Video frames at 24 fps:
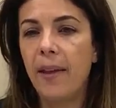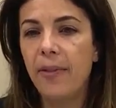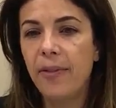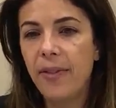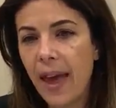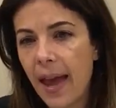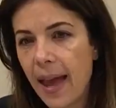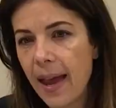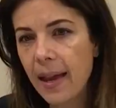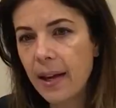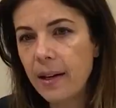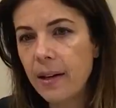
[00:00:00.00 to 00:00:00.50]
and
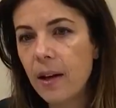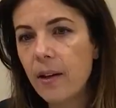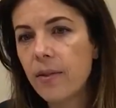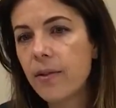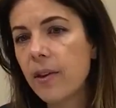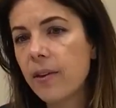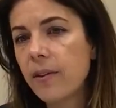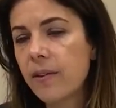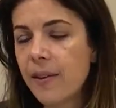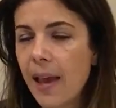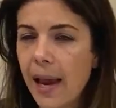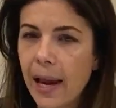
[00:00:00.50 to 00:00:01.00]
then
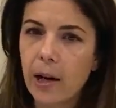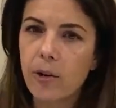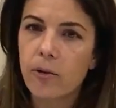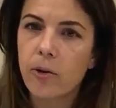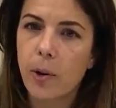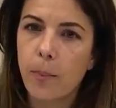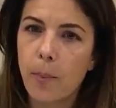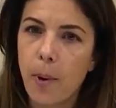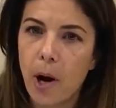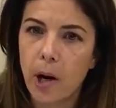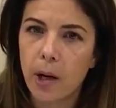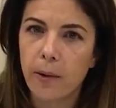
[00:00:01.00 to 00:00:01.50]
the
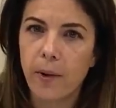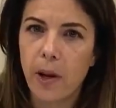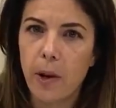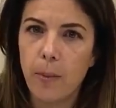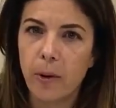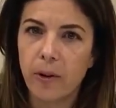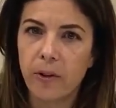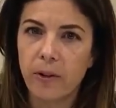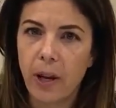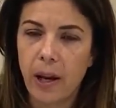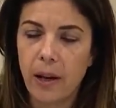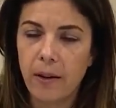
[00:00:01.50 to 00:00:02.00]
secondary part of
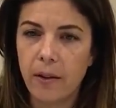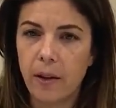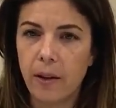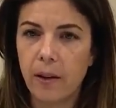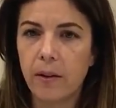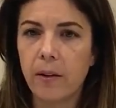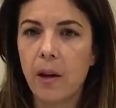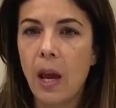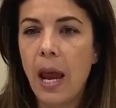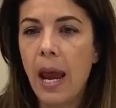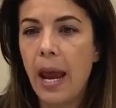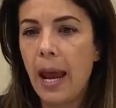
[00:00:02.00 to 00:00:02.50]

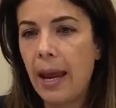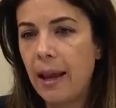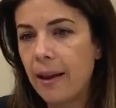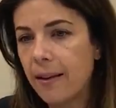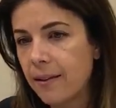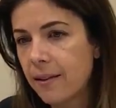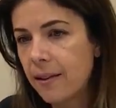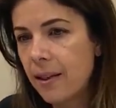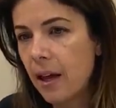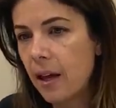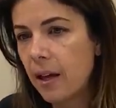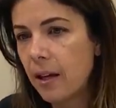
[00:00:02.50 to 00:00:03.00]
hemostasis
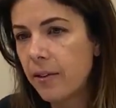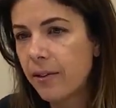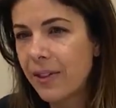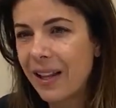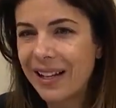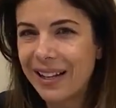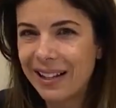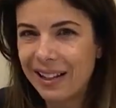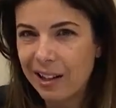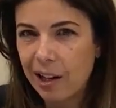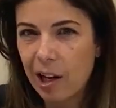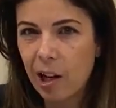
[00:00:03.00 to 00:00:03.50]
is that the
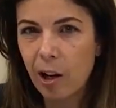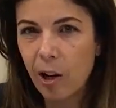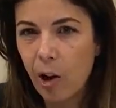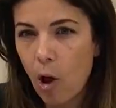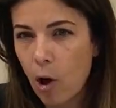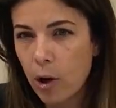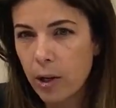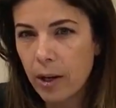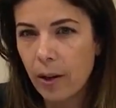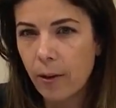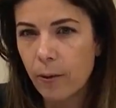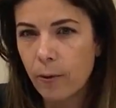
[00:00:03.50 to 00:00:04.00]
little
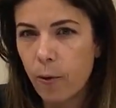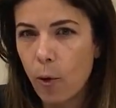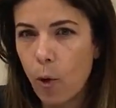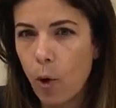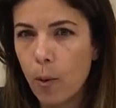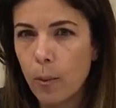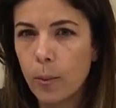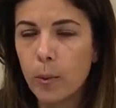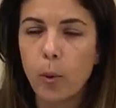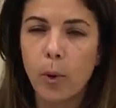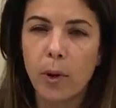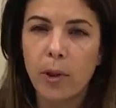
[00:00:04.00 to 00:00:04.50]
clot is
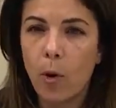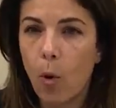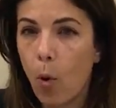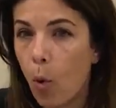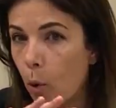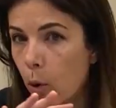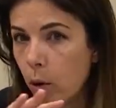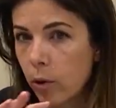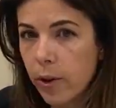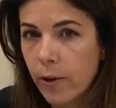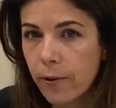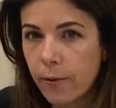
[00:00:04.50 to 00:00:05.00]
formed with
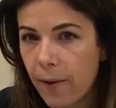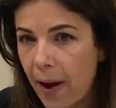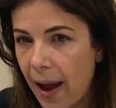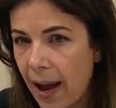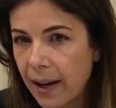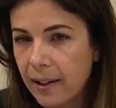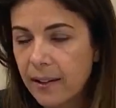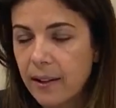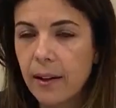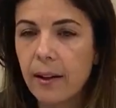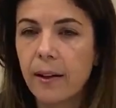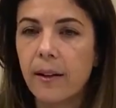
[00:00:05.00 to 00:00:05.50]
all the
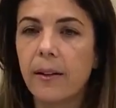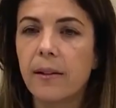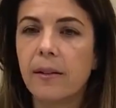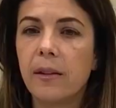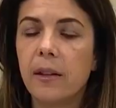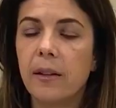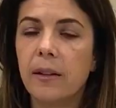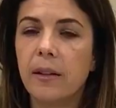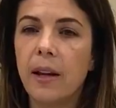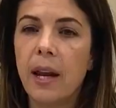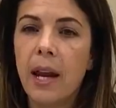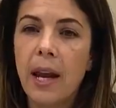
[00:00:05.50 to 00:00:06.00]
factors,
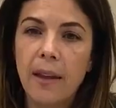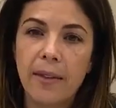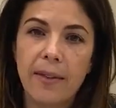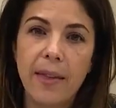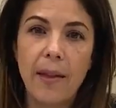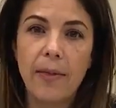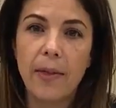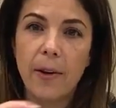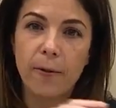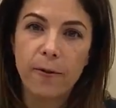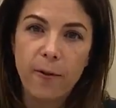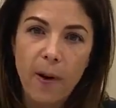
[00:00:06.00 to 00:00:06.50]
and
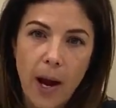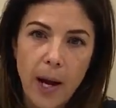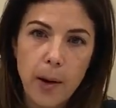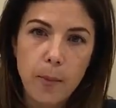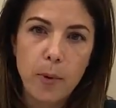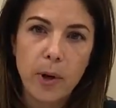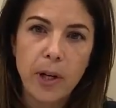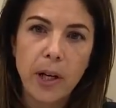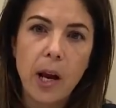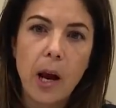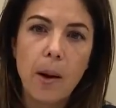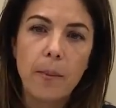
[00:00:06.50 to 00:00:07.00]
then the
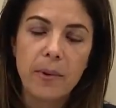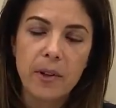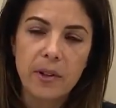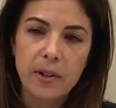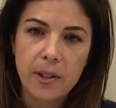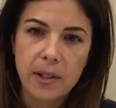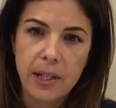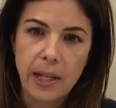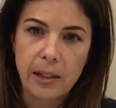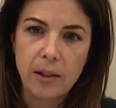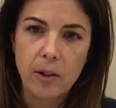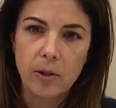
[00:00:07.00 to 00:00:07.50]
fibrin comes and
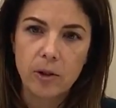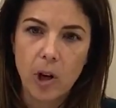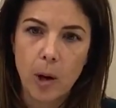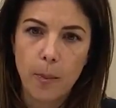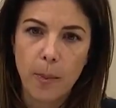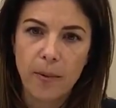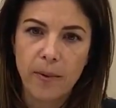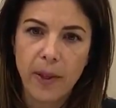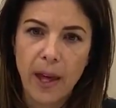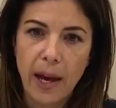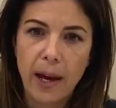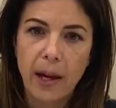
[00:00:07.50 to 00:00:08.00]
sticks on
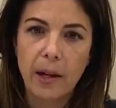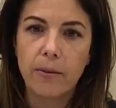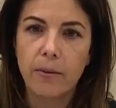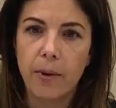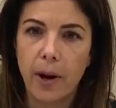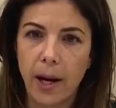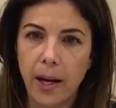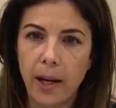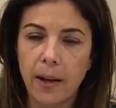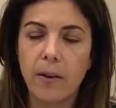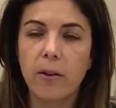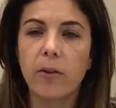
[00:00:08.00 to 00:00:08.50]
top of that,
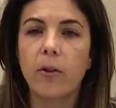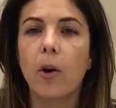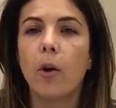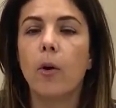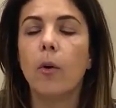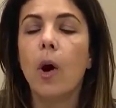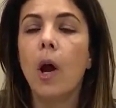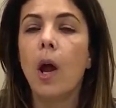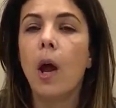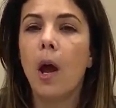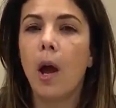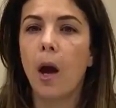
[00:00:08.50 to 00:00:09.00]
right?
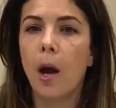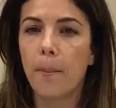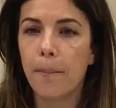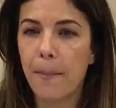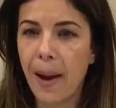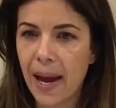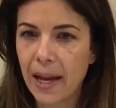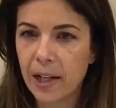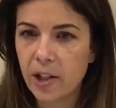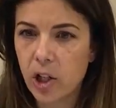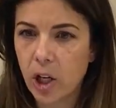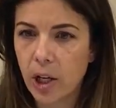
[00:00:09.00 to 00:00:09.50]
So
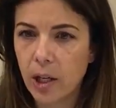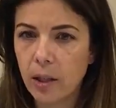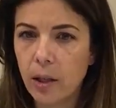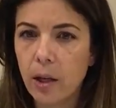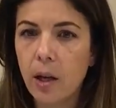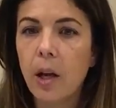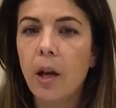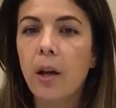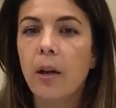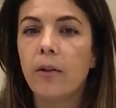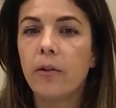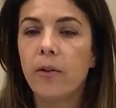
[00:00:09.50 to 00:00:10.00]

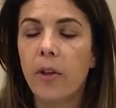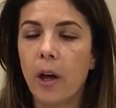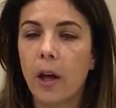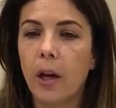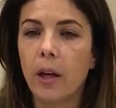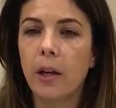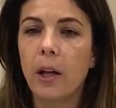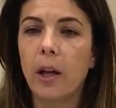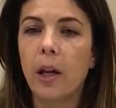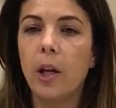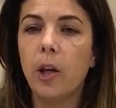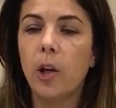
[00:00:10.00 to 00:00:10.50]
imagine
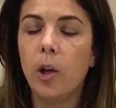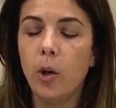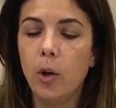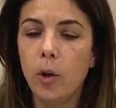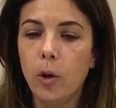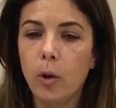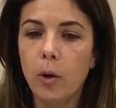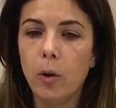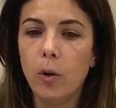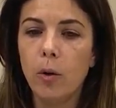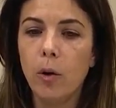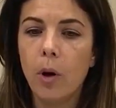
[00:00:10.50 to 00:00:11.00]
that
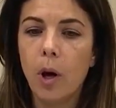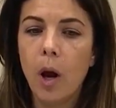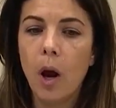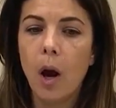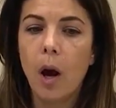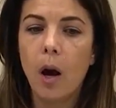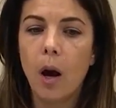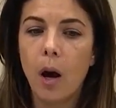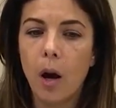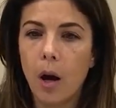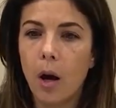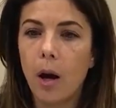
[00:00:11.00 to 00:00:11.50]
you
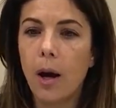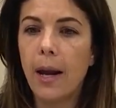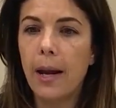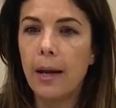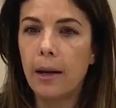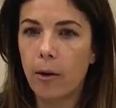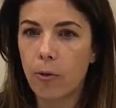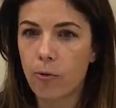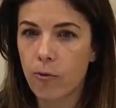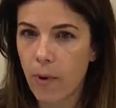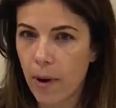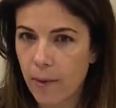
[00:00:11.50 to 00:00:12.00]
are
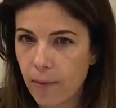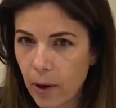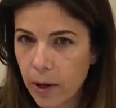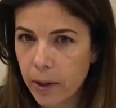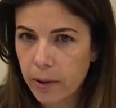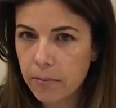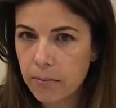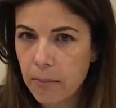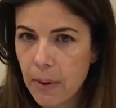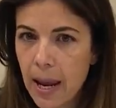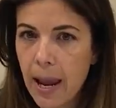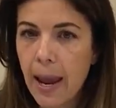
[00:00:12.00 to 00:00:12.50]
in a river
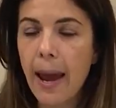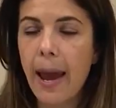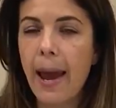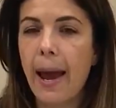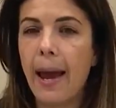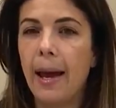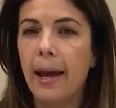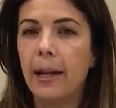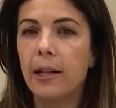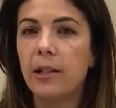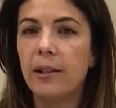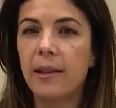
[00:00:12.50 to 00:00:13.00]

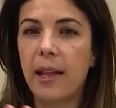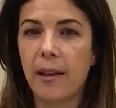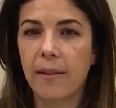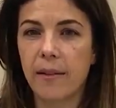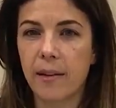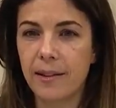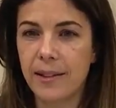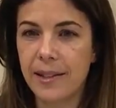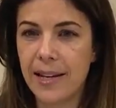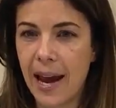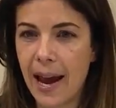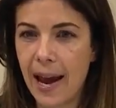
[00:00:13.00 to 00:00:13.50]
and there's
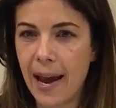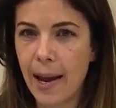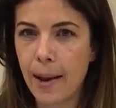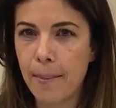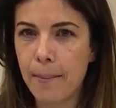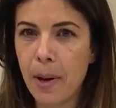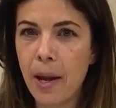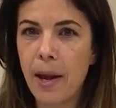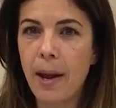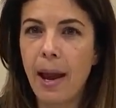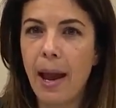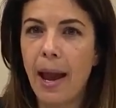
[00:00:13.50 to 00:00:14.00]
a
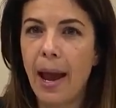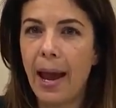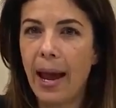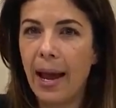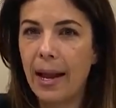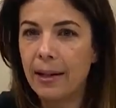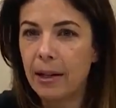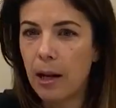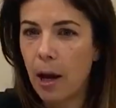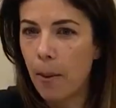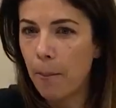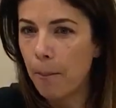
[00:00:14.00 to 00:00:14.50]
dam
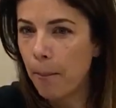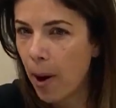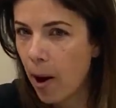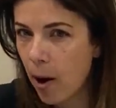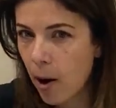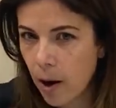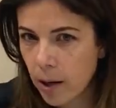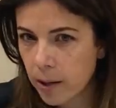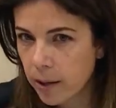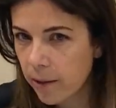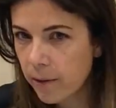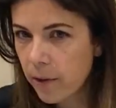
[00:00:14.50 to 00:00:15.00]
and a
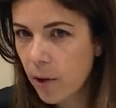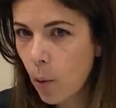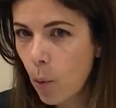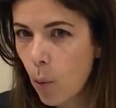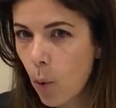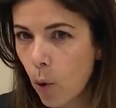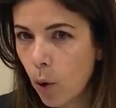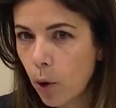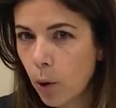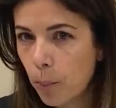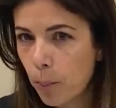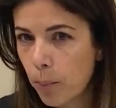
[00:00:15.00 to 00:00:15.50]
part of the
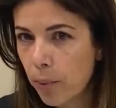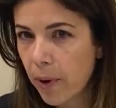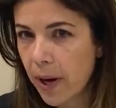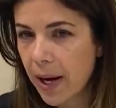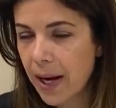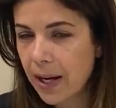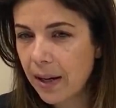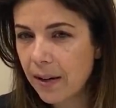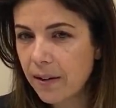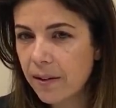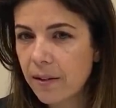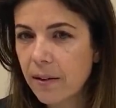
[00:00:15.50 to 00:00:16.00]
wall
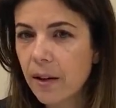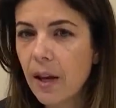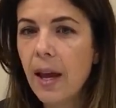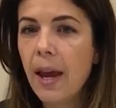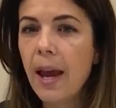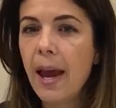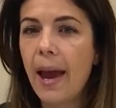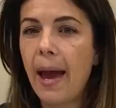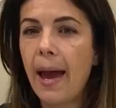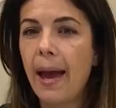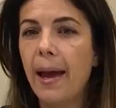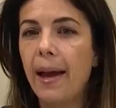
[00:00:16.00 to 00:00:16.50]
breaks
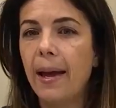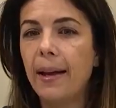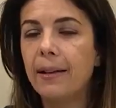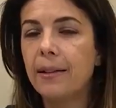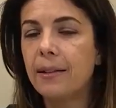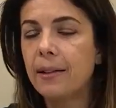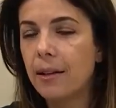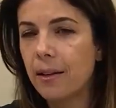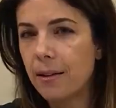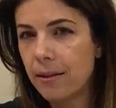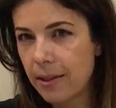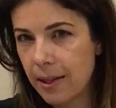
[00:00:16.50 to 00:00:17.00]

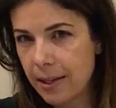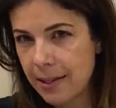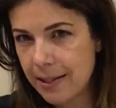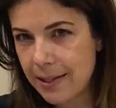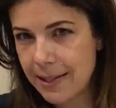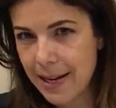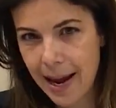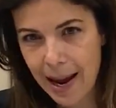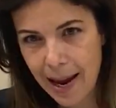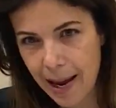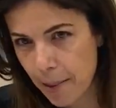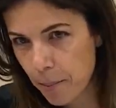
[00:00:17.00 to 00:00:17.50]
and the
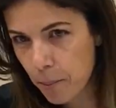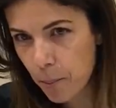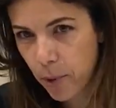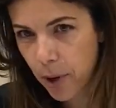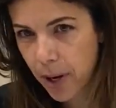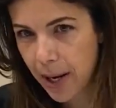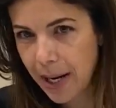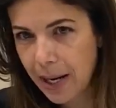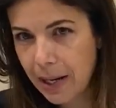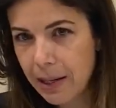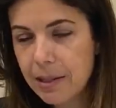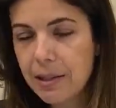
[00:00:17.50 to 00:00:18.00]
dam
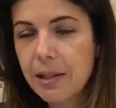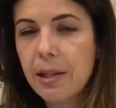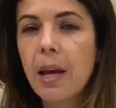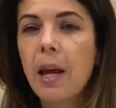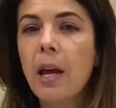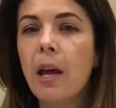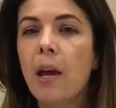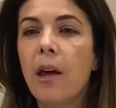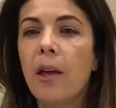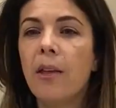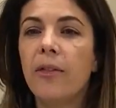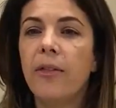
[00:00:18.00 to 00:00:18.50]
breaks.
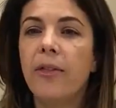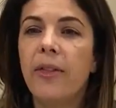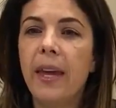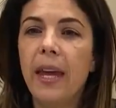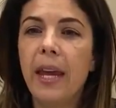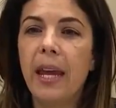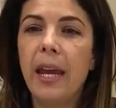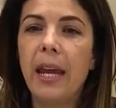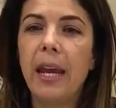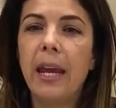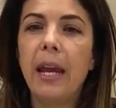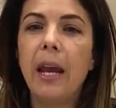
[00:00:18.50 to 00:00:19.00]

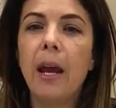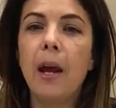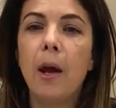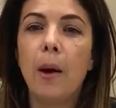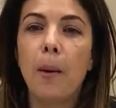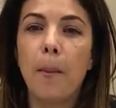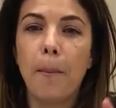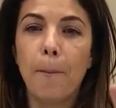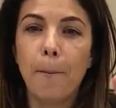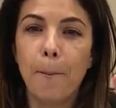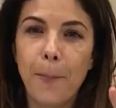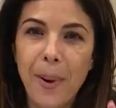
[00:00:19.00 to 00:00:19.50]
The
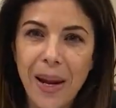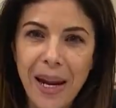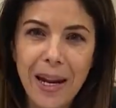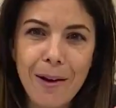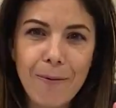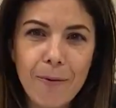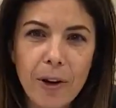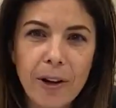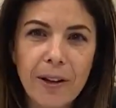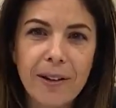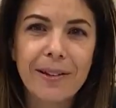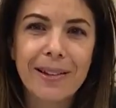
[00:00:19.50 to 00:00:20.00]

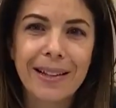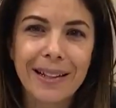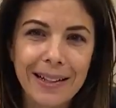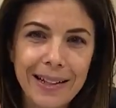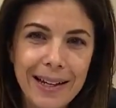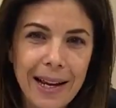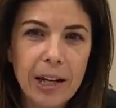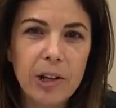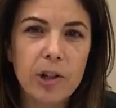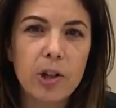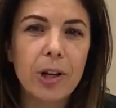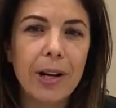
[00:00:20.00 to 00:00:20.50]
beavers
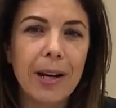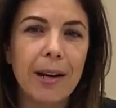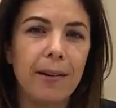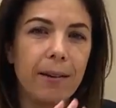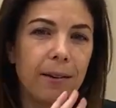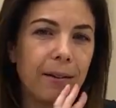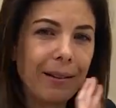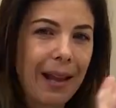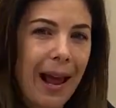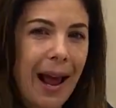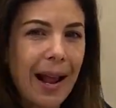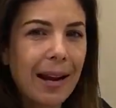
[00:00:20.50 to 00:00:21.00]
literally
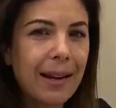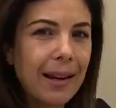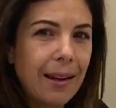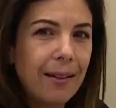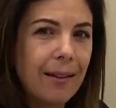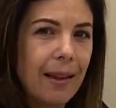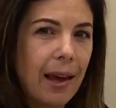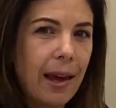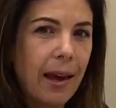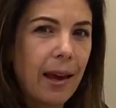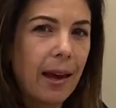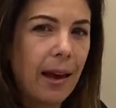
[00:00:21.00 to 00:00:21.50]
standing
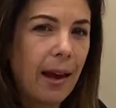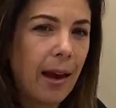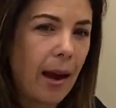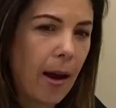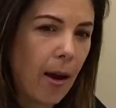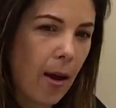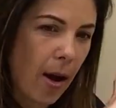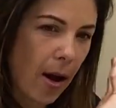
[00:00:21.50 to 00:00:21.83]
there